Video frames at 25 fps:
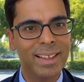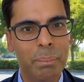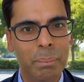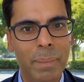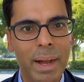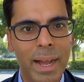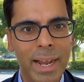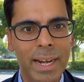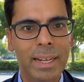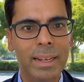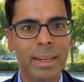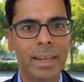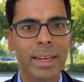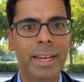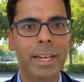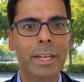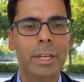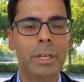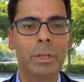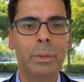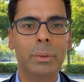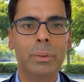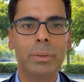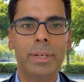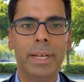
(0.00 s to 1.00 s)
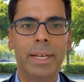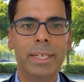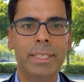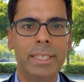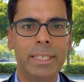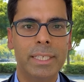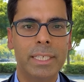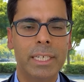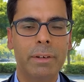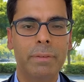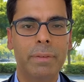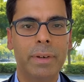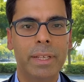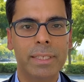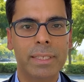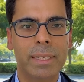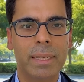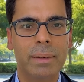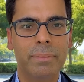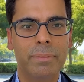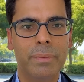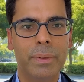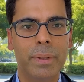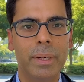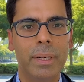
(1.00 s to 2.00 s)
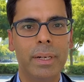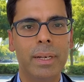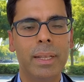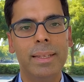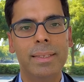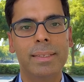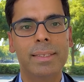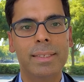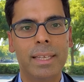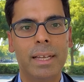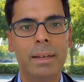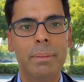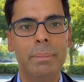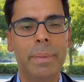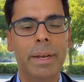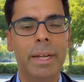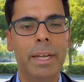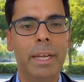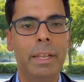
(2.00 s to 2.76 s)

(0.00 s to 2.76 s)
might lead to digestive discomfort in some